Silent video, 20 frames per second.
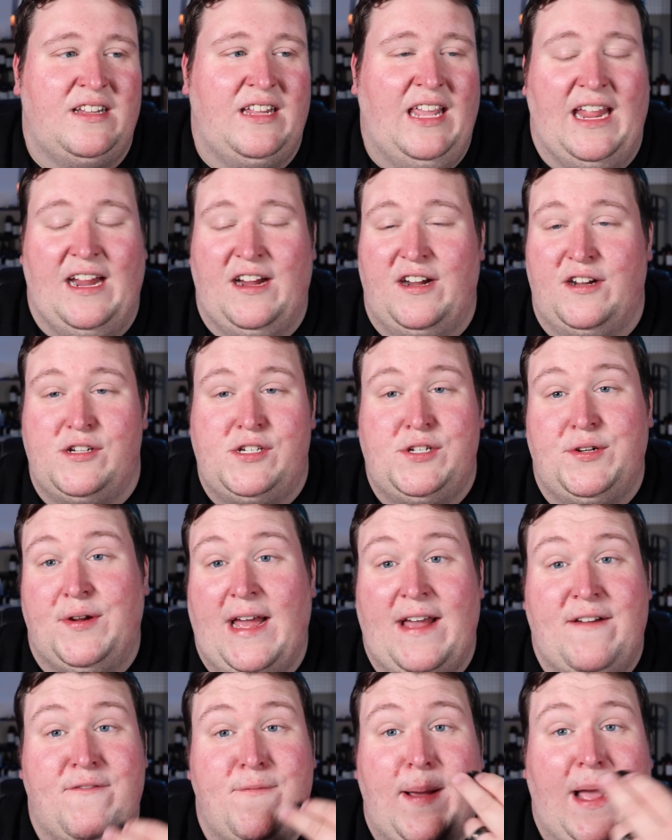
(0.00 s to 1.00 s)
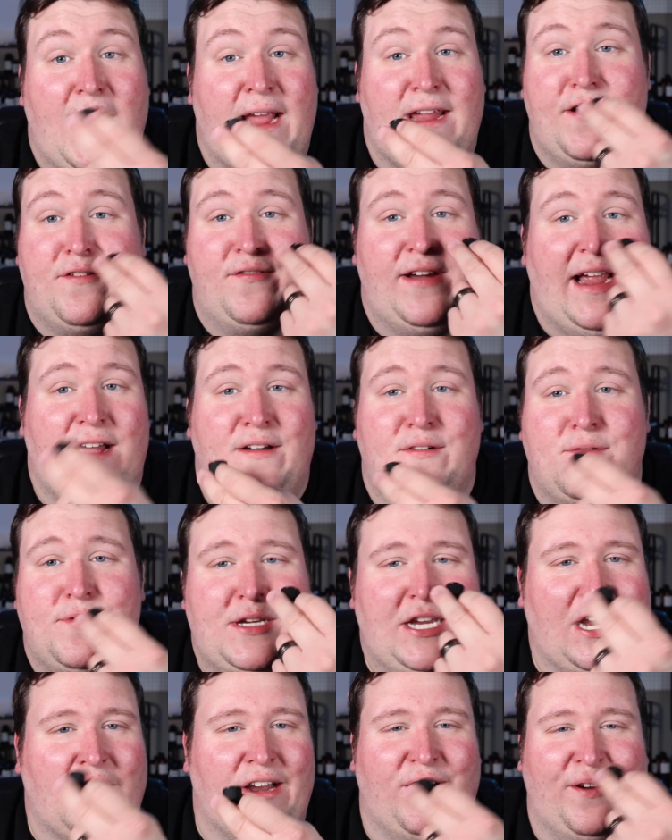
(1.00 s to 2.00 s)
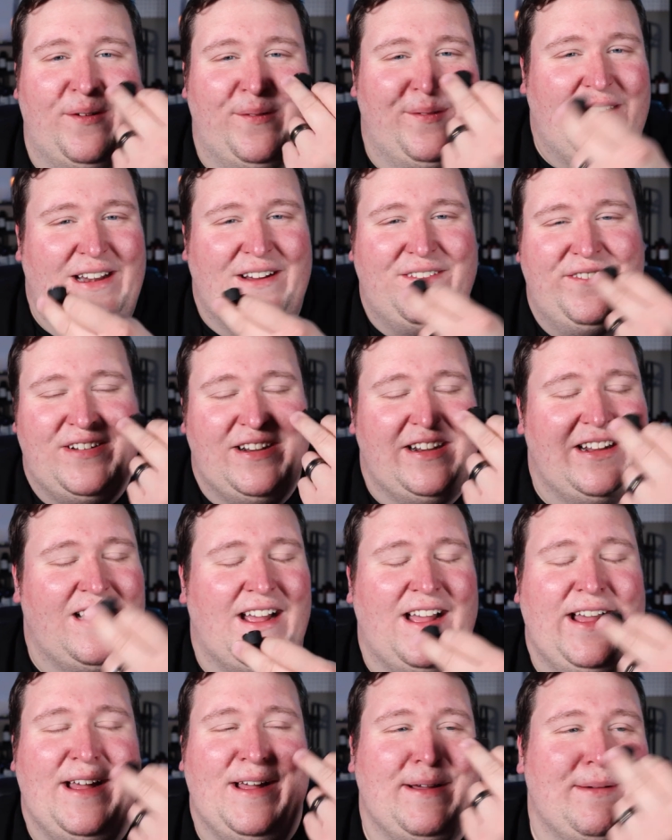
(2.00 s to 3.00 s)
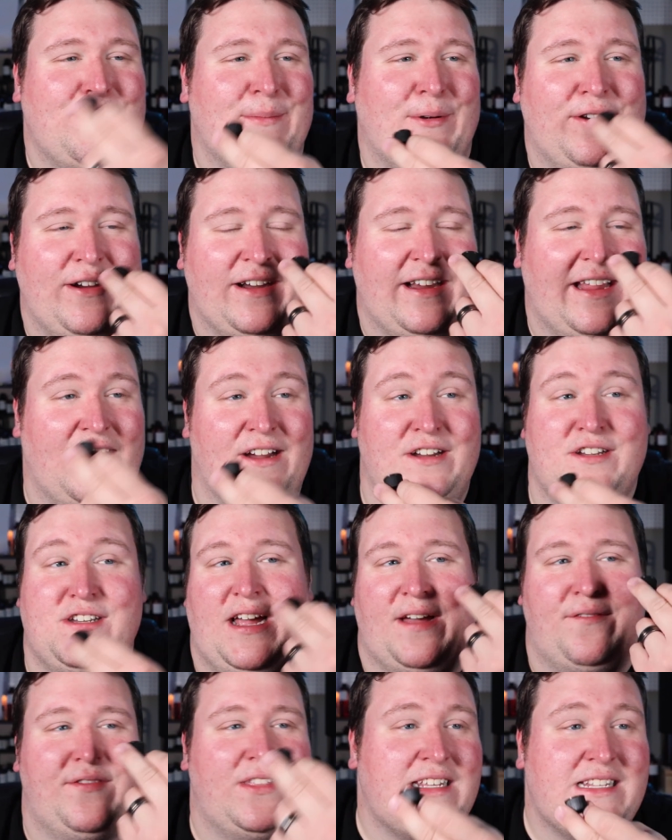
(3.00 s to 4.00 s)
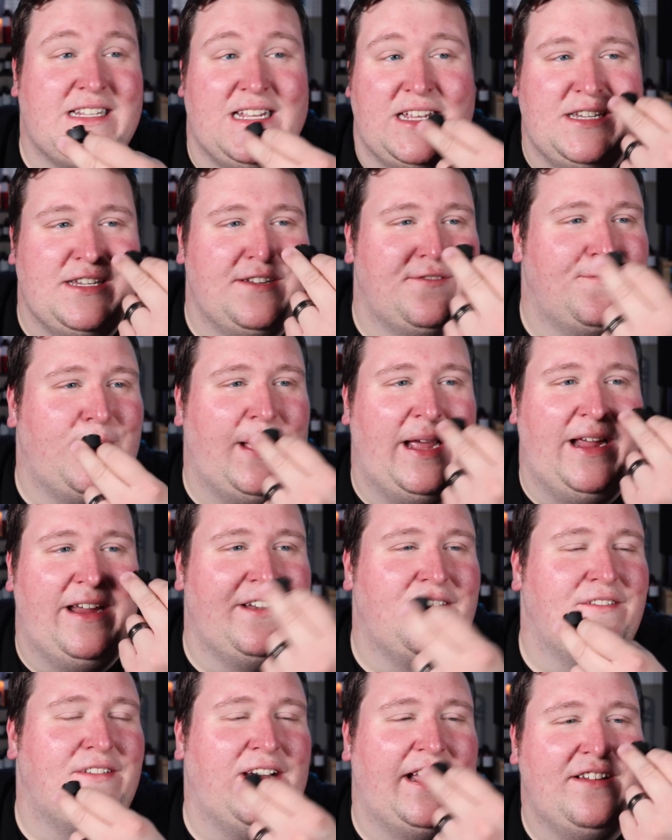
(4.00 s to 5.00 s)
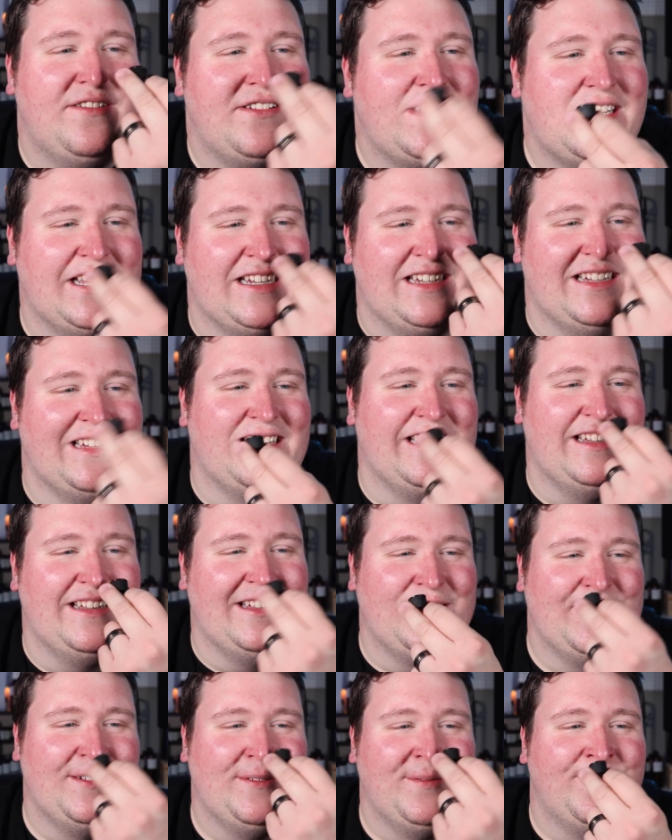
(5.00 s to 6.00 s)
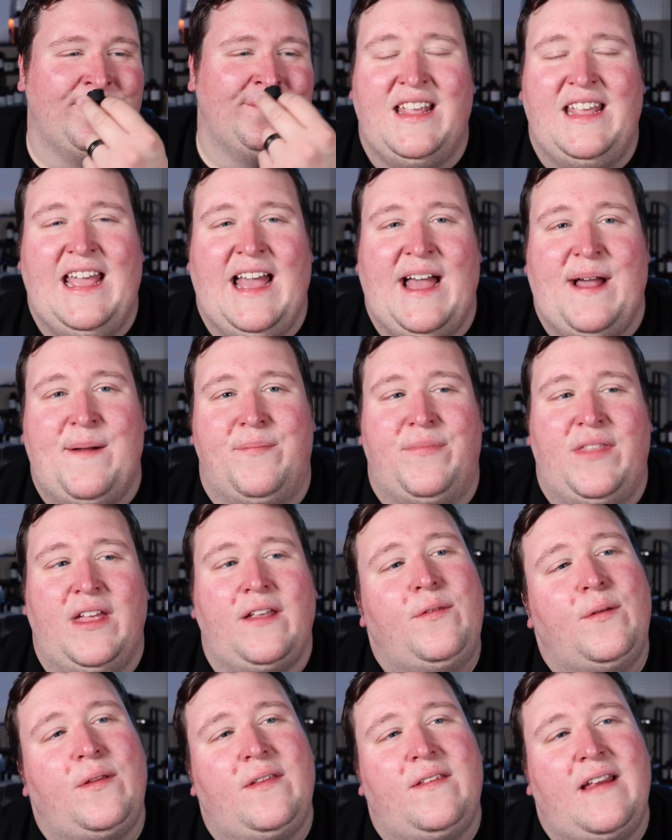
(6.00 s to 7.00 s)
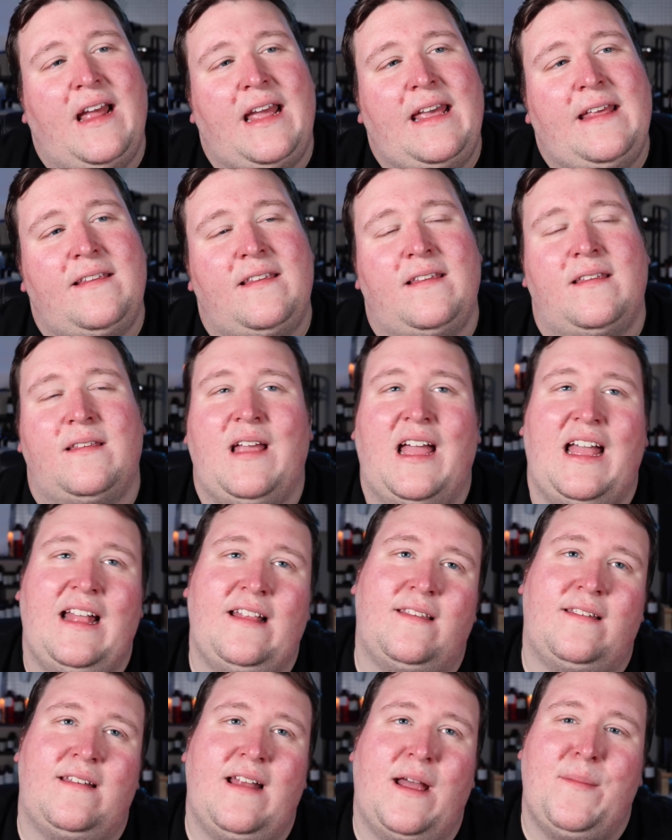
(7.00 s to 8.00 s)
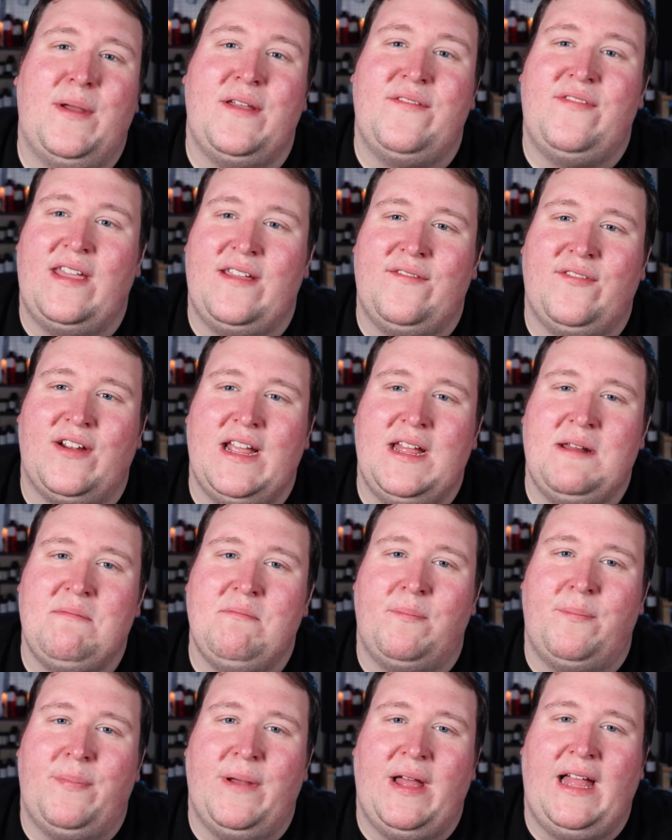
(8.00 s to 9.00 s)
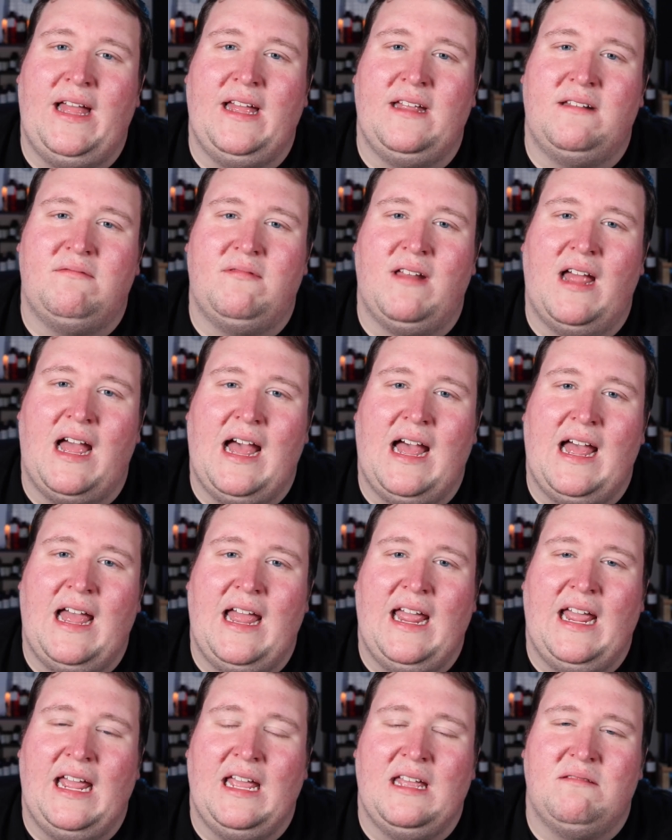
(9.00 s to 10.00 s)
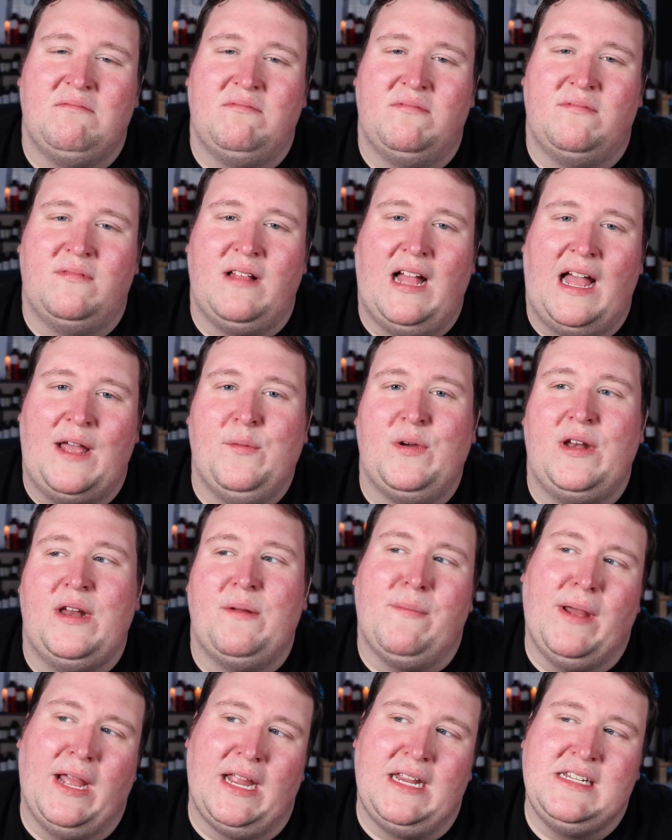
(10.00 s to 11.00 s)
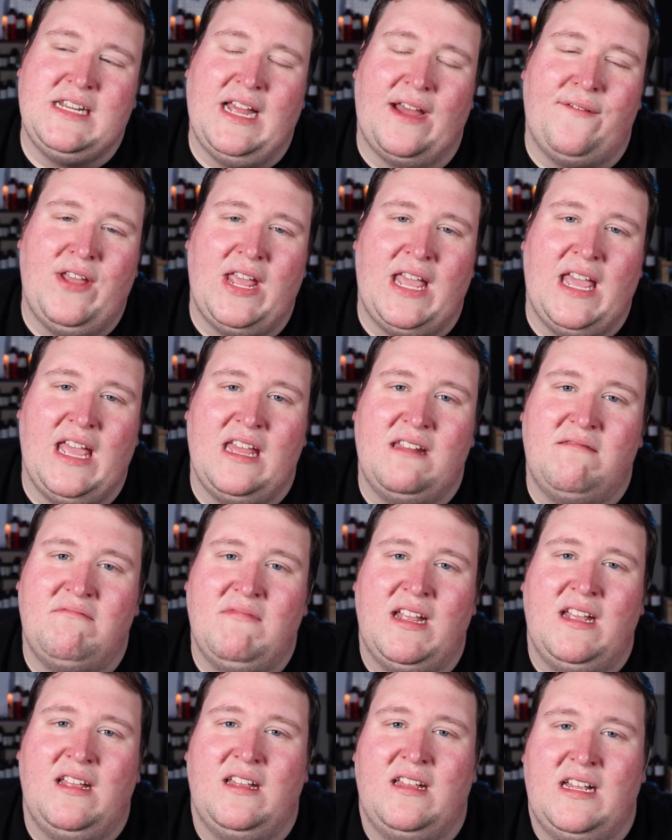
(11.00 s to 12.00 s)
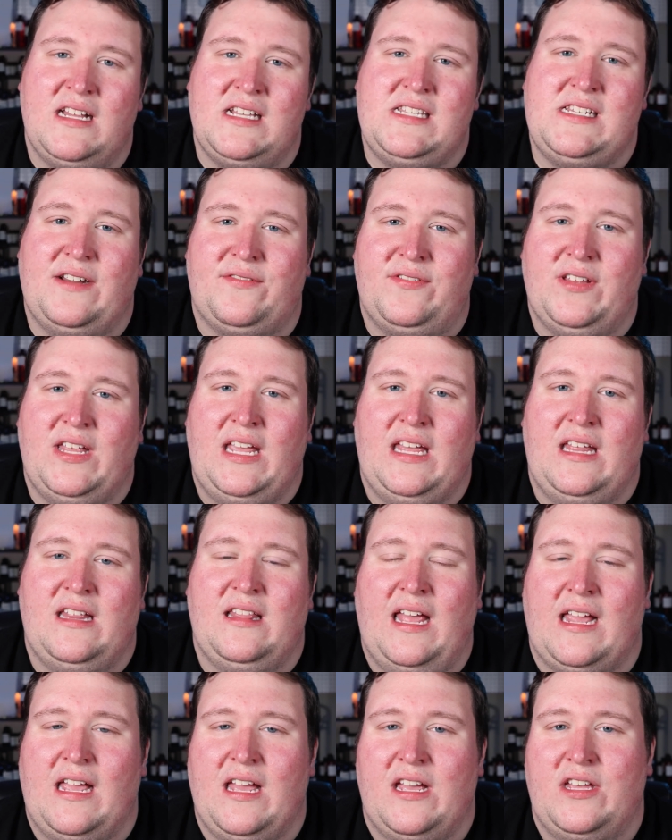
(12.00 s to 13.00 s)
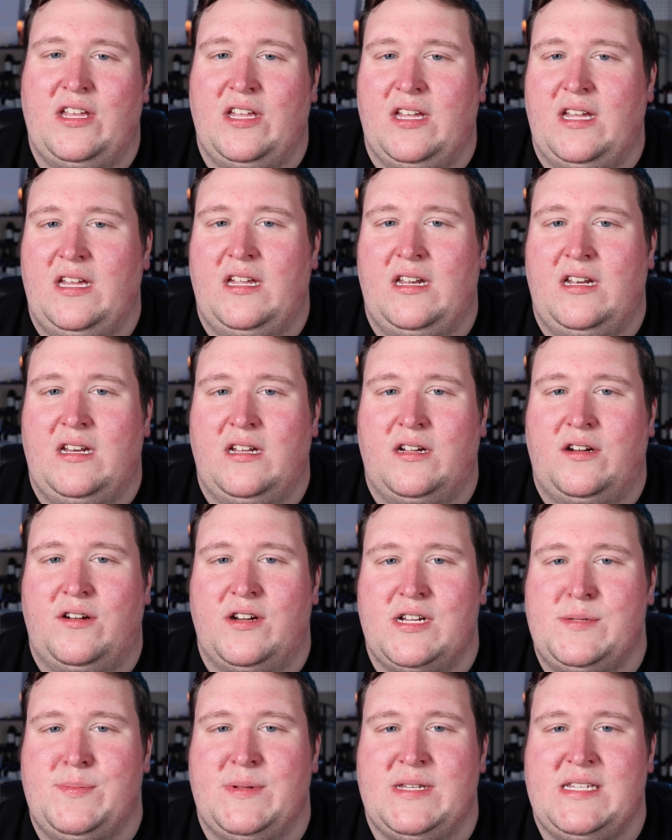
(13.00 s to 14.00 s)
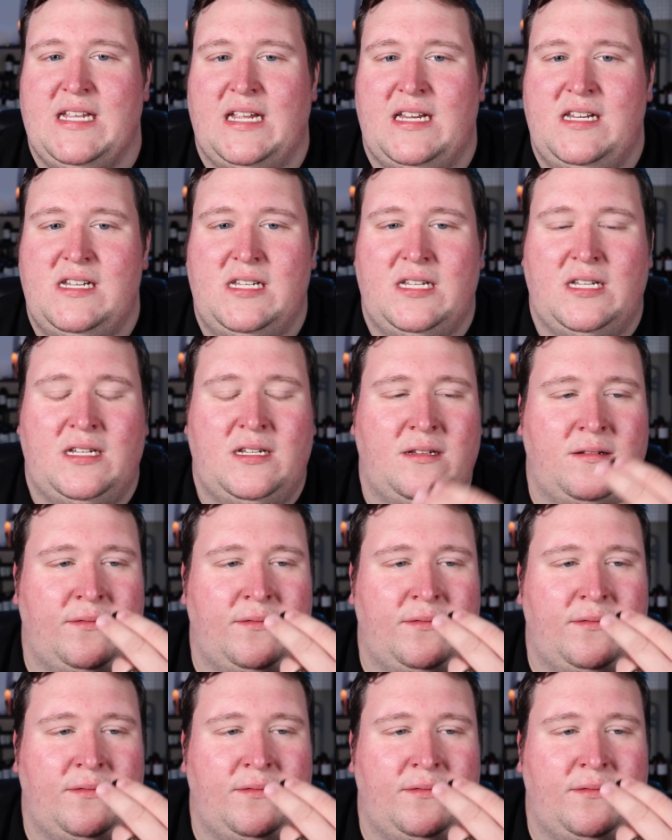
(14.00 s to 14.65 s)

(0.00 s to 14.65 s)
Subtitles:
cared to have pine around or whatever, or cared to have the scent of pine around. Yeah, this one's nice. It's not my favorite, but I wouldn't mind having it. It's definitely like a good Christmas scent.